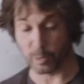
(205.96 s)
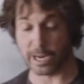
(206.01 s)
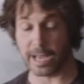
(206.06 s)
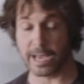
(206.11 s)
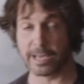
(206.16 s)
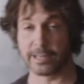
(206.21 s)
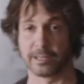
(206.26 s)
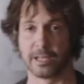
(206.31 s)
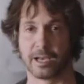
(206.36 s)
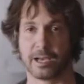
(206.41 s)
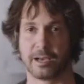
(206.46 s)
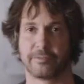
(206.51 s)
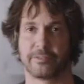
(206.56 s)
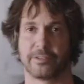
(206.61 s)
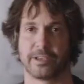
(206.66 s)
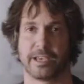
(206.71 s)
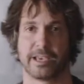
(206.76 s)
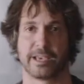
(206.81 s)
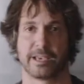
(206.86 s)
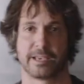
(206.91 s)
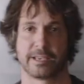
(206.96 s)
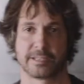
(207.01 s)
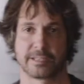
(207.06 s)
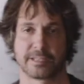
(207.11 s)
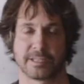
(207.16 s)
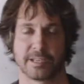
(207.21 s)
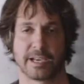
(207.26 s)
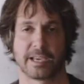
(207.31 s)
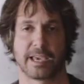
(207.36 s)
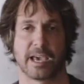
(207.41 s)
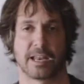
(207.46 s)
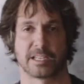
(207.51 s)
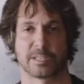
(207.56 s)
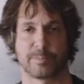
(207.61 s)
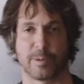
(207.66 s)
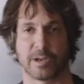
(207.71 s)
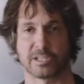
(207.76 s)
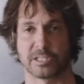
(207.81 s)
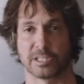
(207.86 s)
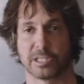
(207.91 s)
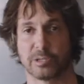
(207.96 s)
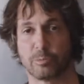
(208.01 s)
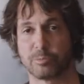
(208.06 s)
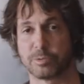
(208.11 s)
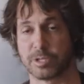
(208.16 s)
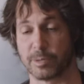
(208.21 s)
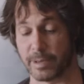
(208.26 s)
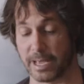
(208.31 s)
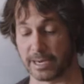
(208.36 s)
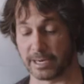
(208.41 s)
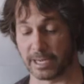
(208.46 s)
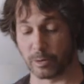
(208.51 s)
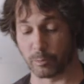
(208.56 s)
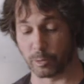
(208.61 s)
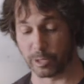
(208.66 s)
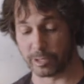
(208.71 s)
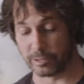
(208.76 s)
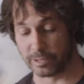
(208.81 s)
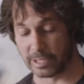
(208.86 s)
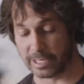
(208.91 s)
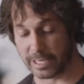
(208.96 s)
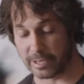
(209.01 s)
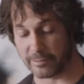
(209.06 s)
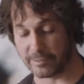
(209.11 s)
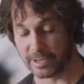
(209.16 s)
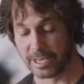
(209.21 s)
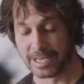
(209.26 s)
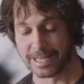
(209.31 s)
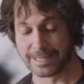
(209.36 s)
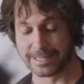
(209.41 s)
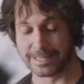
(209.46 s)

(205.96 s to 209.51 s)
what I love is, again, especially depending on where you live,